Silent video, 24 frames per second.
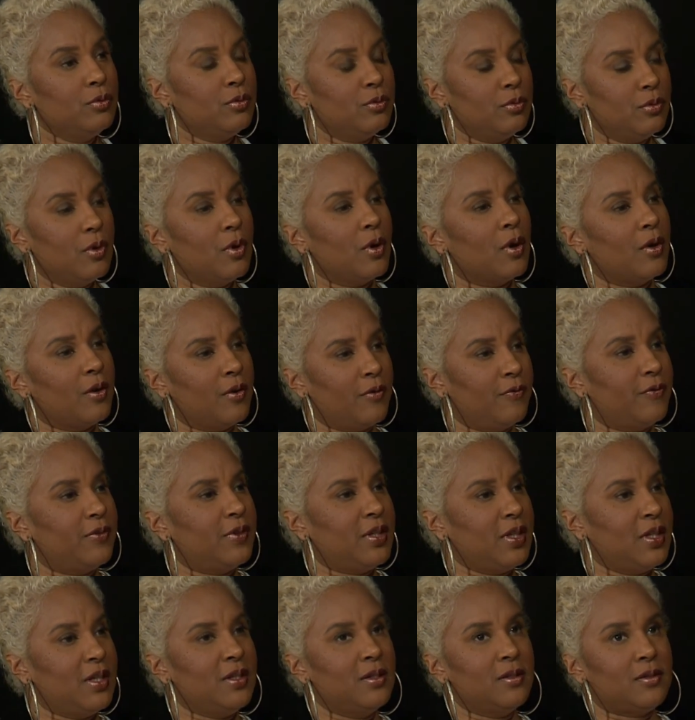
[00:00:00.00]
of
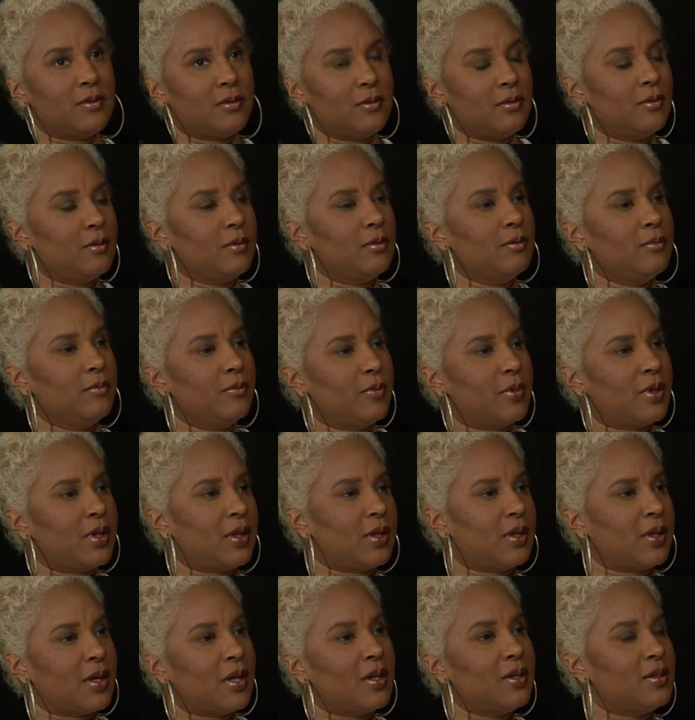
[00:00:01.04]
these
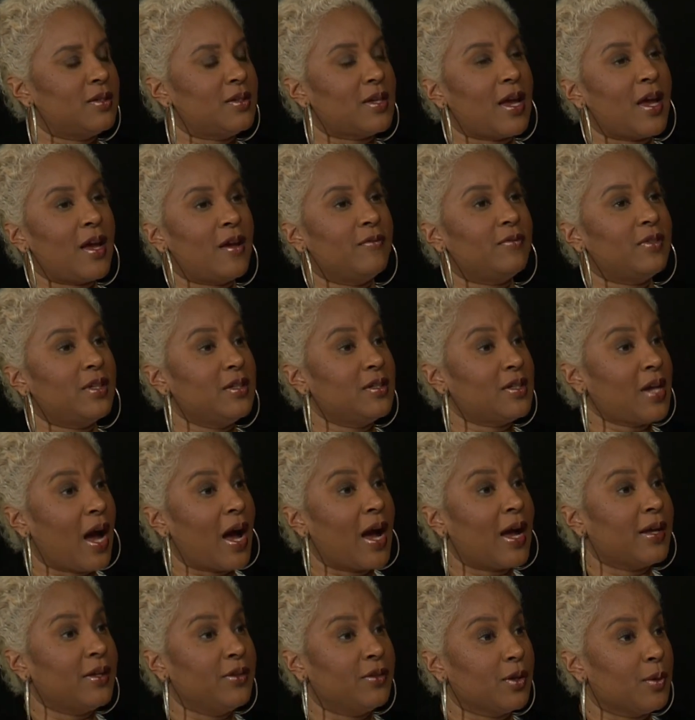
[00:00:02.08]
kids that have these high
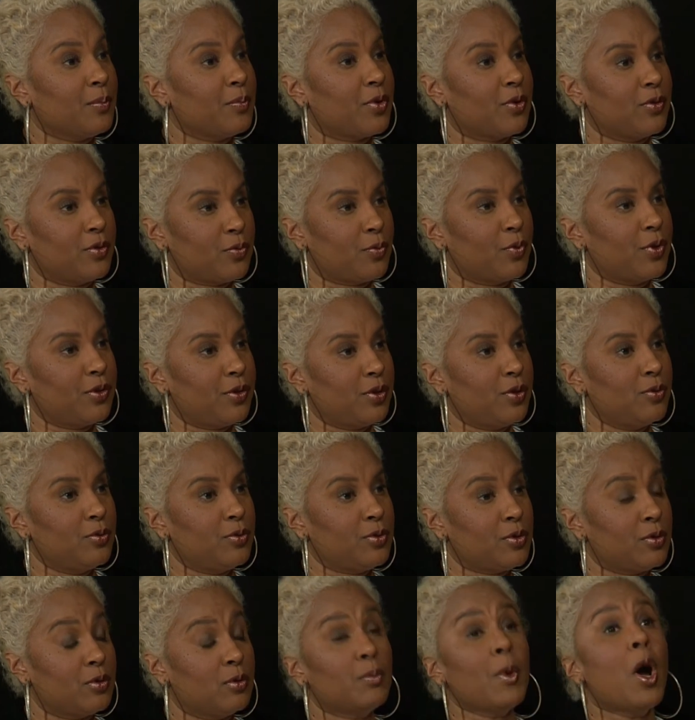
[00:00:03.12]
numbers with
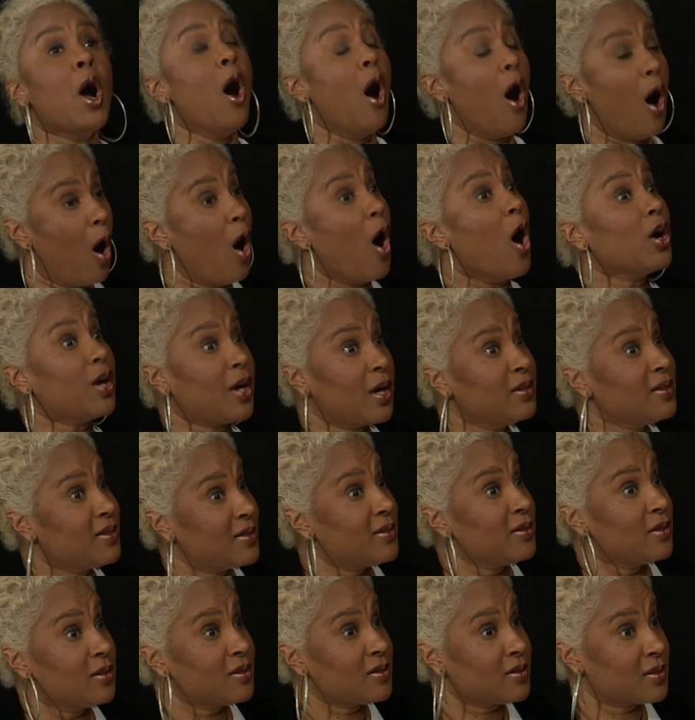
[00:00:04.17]
YouTube are
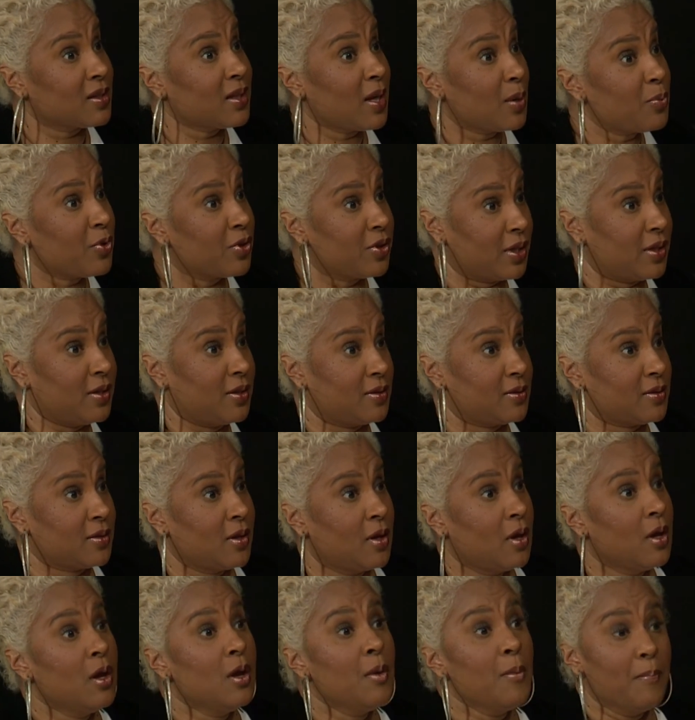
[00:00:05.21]
considered celebrities
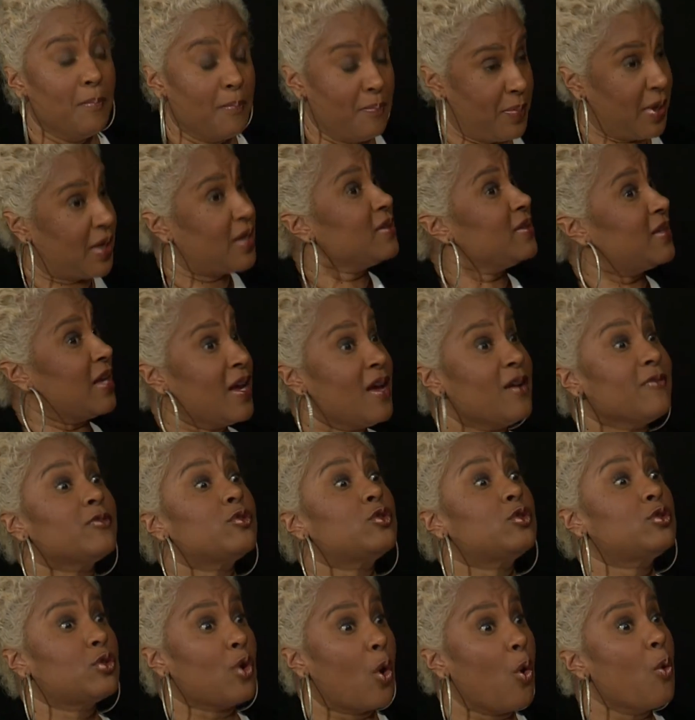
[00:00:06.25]
because they have
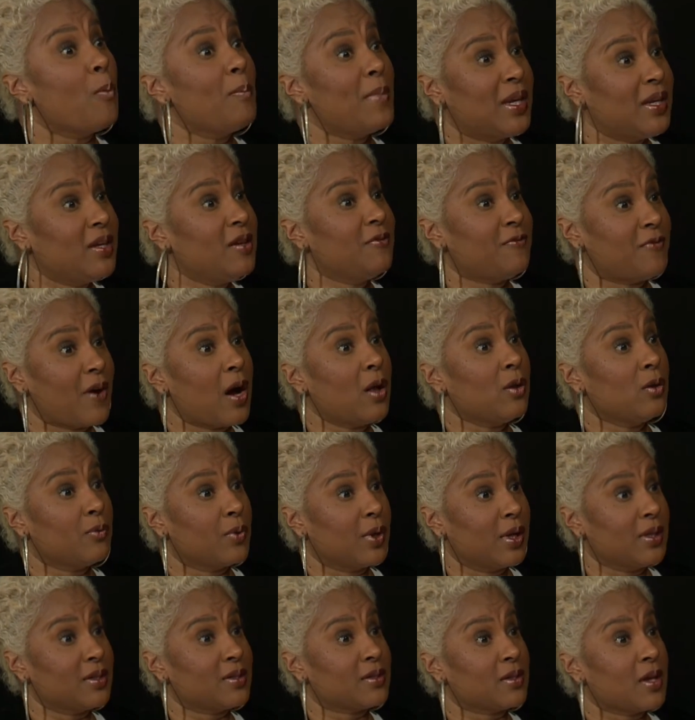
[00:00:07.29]
so many
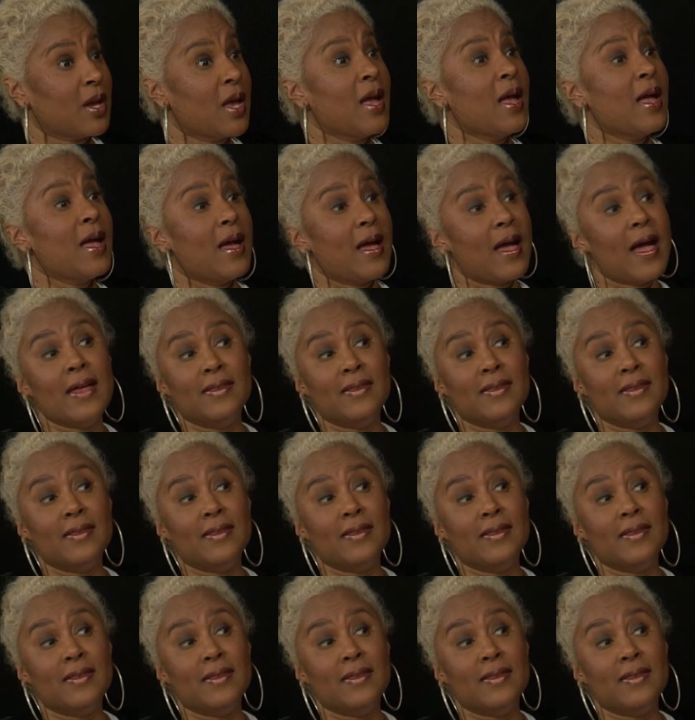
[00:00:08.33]
followings, and